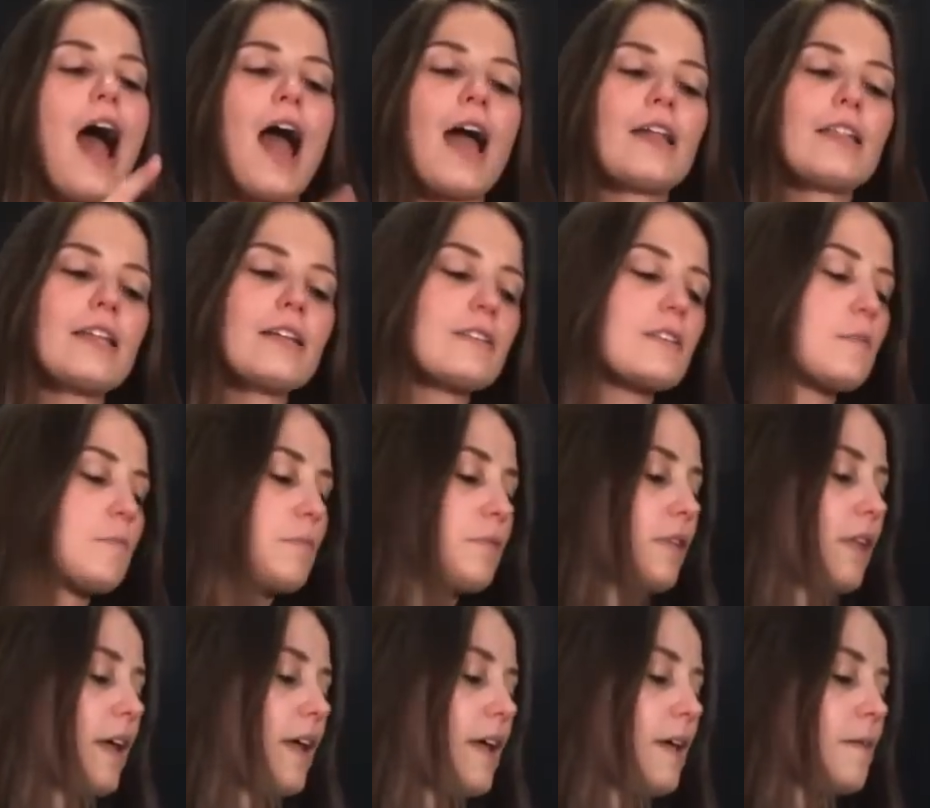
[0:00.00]
I like to
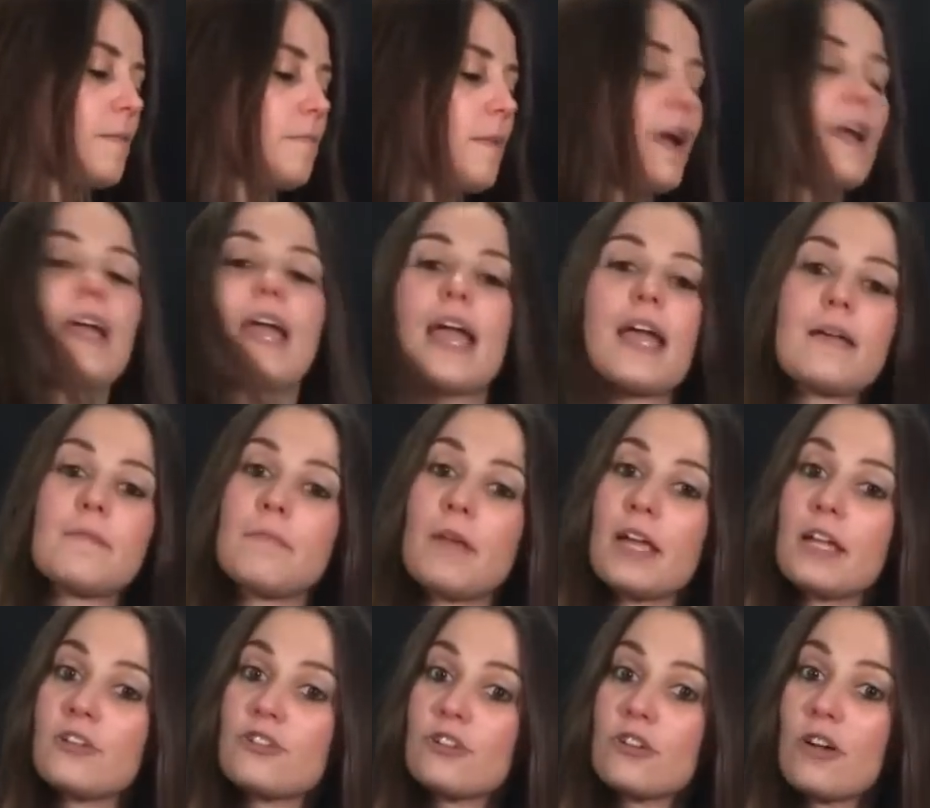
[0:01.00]
play my A
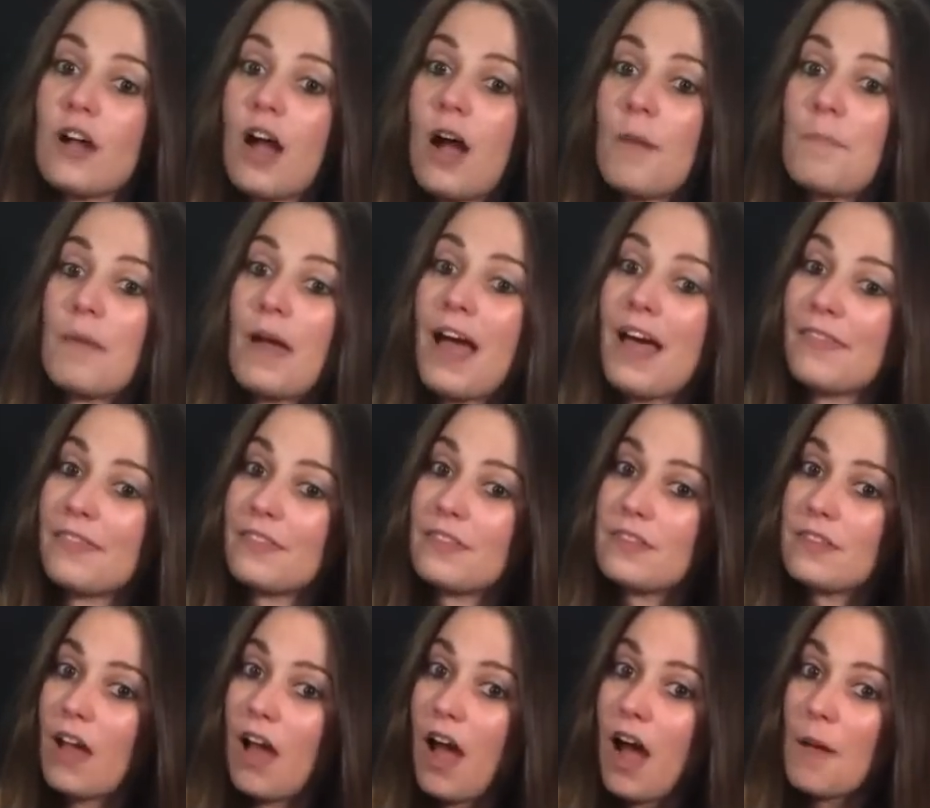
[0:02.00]
major up at the
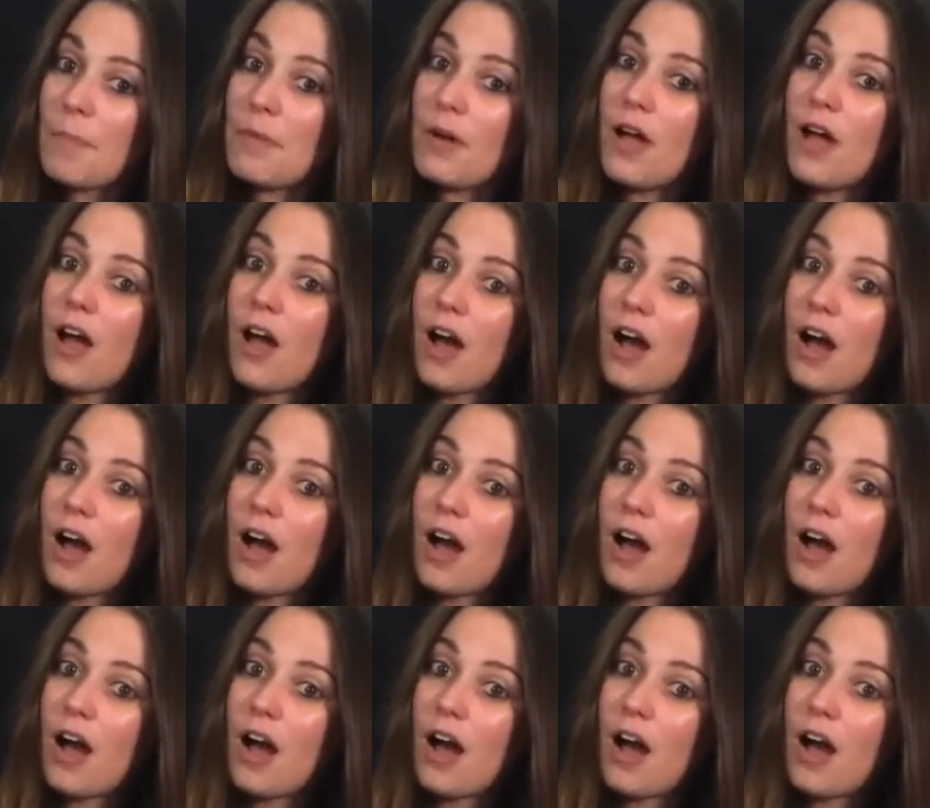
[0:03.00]
top